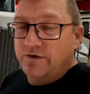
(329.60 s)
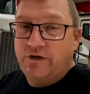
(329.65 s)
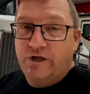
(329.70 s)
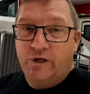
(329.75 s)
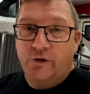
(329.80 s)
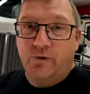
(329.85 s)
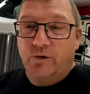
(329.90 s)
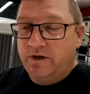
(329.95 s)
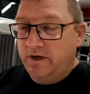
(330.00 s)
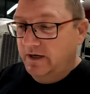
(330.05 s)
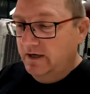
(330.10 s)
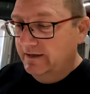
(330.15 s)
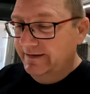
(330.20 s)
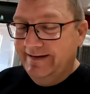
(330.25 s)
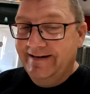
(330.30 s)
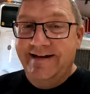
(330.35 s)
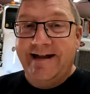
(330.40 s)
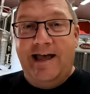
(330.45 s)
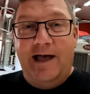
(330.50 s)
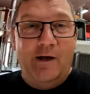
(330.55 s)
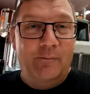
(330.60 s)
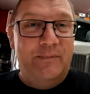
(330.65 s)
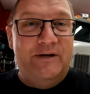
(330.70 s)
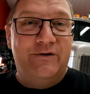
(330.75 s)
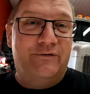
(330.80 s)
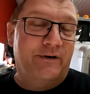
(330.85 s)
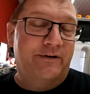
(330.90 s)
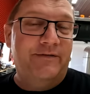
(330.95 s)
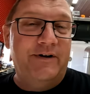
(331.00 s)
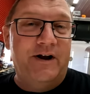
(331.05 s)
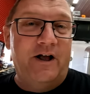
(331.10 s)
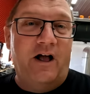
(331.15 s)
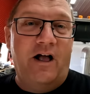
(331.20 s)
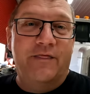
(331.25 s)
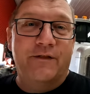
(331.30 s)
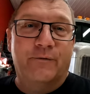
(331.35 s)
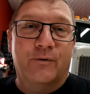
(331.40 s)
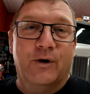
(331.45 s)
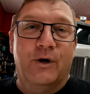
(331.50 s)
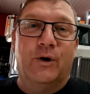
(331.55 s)
Duke can now be driven
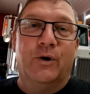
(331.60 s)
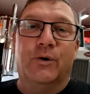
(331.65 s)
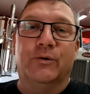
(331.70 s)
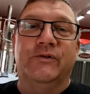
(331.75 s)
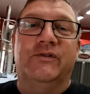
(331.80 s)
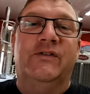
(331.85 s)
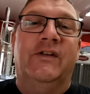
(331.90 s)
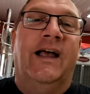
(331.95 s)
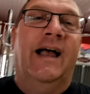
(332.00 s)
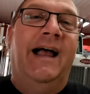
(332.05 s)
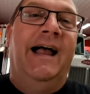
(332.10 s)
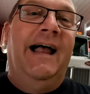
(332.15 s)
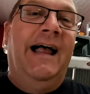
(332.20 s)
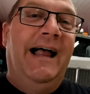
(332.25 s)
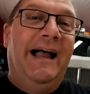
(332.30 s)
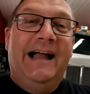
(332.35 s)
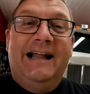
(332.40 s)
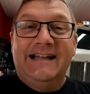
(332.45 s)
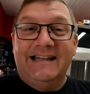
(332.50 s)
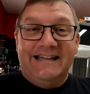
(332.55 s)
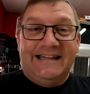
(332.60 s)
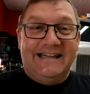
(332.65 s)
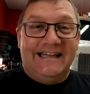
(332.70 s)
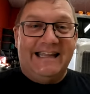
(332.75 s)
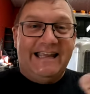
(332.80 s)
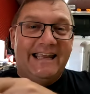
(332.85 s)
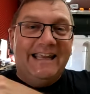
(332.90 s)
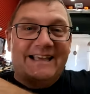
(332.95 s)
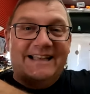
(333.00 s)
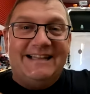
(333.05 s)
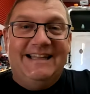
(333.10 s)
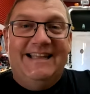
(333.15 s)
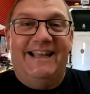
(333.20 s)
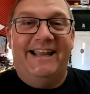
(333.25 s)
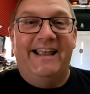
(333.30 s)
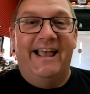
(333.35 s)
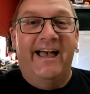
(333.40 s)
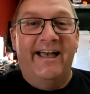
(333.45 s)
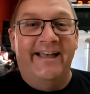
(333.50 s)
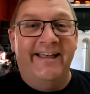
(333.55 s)
on the roads
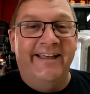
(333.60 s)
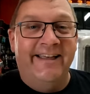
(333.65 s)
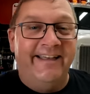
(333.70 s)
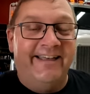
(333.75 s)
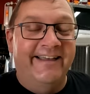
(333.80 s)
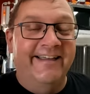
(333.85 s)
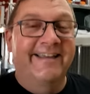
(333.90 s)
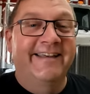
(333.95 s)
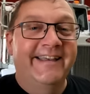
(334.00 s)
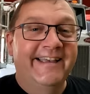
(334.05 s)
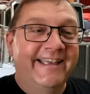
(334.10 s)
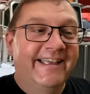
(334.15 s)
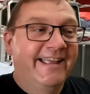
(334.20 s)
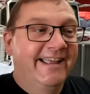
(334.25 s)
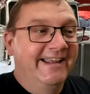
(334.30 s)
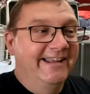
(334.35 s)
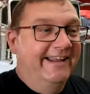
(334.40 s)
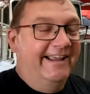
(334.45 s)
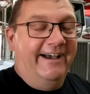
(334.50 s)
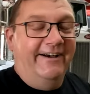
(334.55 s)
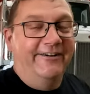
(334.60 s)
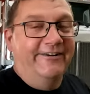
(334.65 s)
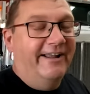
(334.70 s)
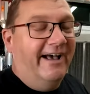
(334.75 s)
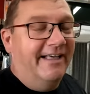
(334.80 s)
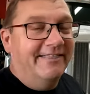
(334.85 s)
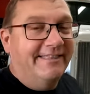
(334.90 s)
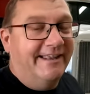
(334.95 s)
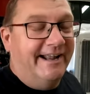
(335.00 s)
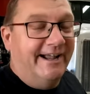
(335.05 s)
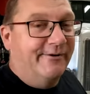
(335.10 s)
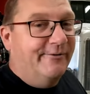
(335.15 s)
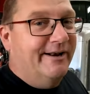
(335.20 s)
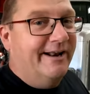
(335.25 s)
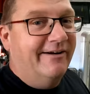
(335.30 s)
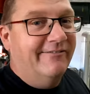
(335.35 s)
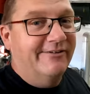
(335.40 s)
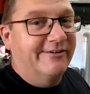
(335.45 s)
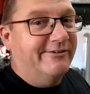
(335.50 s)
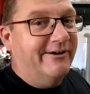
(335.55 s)
legally. You know, not that I would
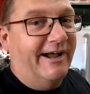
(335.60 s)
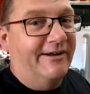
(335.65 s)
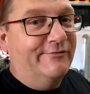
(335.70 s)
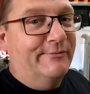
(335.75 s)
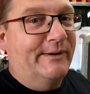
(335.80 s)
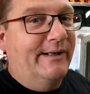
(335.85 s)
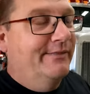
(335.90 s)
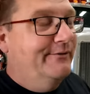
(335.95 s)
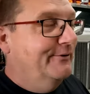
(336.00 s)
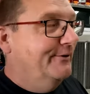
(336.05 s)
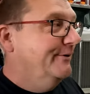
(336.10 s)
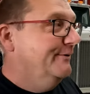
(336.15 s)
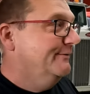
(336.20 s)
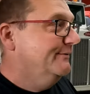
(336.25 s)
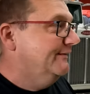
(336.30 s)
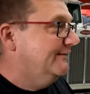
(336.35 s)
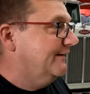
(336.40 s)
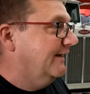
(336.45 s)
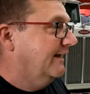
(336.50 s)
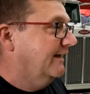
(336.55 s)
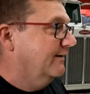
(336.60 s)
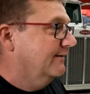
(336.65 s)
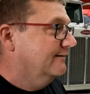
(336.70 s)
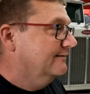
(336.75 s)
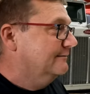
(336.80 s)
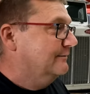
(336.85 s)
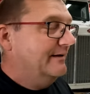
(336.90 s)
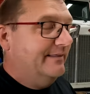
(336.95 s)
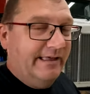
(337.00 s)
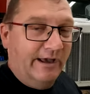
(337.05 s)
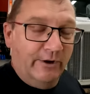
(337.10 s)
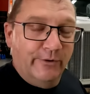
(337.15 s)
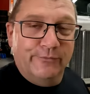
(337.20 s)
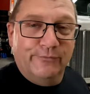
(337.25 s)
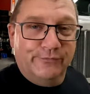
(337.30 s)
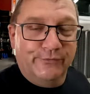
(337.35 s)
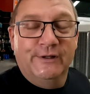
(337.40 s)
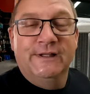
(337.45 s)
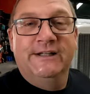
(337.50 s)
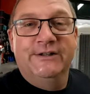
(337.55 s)
ever drive him on the roads
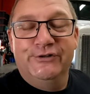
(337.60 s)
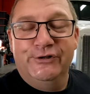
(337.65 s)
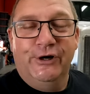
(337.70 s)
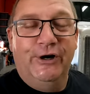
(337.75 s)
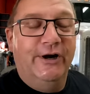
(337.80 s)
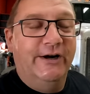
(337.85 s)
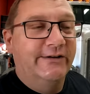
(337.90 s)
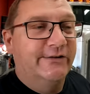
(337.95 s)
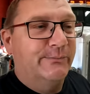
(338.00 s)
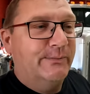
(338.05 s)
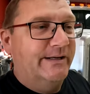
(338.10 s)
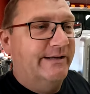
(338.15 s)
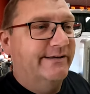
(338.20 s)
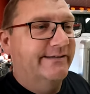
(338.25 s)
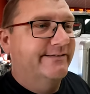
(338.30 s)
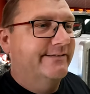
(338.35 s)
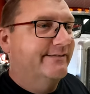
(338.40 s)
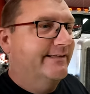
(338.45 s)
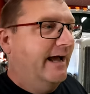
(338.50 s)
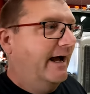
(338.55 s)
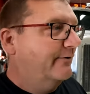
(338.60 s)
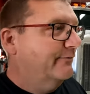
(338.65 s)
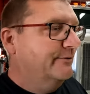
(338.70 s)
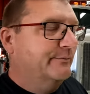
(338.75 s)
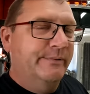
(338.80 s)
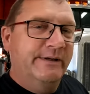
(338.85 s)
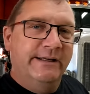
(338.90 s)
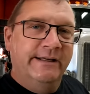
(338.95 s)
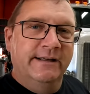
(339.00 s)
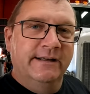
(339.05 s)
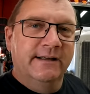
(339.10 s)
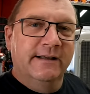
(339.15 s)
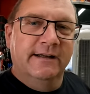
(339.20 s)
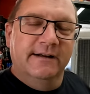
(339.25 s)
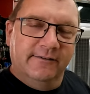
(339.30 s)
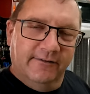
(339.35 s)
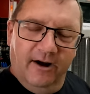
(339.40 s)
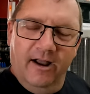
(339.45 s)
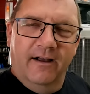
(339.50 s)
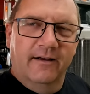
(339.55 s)
without full insurance, because that would be
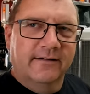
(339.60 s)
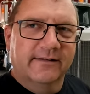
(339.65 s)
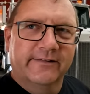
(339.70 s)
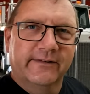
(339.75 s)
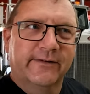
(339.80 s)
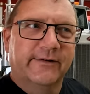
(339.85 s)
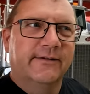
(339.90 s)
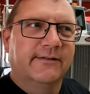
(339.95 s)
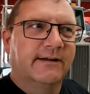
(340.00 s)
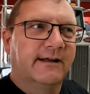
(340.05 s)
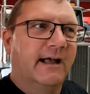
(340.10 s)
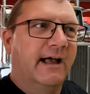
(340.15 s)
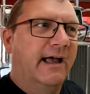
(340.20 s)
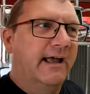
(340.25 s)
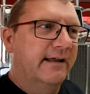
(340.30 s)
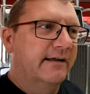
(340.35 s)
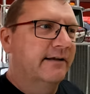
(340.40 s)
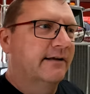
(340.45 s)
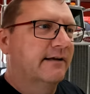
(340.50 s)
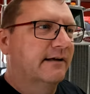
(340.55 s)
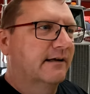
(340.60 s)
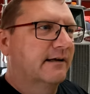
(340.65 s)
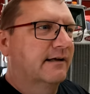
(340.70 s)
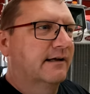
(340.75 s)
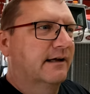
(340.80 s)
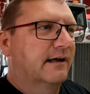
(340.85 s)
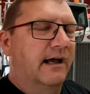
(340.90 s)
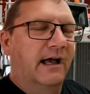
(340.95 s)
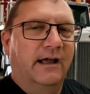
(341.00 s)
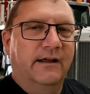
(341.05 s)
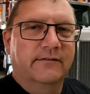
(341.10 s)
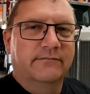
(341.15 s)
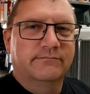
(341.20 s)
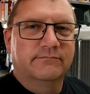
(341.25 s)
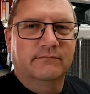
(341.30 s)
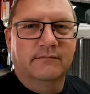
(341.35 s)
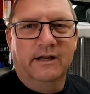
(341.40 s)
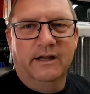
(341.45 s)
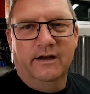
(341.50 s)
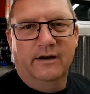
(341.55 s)
wrong. So I
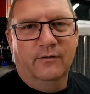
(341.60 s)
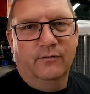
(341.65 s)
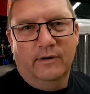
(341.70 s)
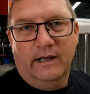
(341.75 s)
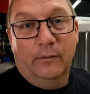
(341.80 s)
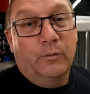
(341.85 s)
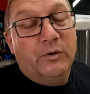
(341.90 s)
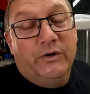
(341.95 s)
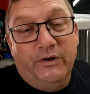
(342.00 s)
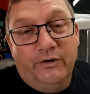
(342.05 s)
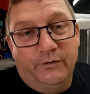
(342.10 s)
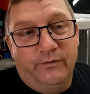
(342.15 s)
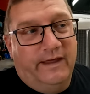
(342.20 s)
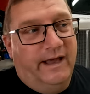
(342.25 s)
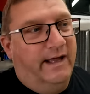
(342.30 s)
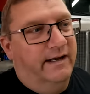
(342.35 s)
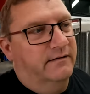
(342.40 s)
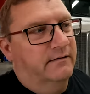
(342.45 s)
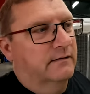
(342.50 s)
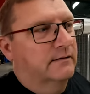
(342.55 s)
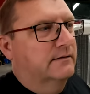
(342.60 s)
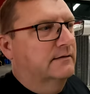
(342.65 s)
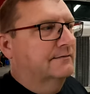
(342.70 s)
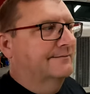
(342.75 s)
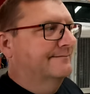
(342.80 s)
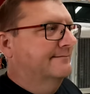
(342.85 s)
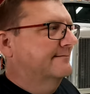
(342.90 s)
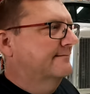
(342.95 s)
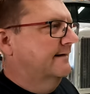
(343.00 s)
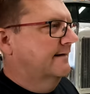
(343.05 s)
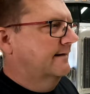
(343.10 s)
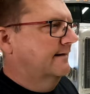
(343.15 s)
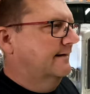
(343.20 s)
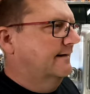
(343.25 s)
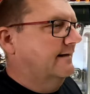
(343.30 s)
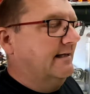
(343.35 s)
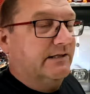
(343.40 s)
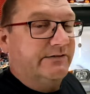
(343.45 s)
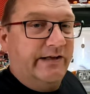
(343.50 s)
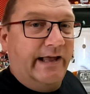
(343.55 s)
wouldn't do that
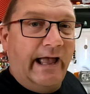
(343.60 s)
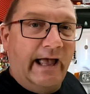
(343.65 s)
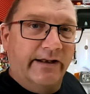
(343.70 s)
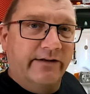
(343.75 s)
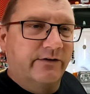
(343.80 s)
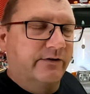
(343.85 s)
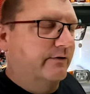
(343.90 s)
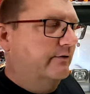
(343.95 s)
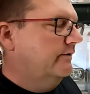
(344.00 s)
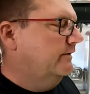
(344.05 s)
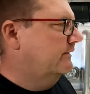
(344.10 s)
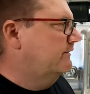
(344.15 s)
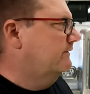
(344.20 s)
unless I had to.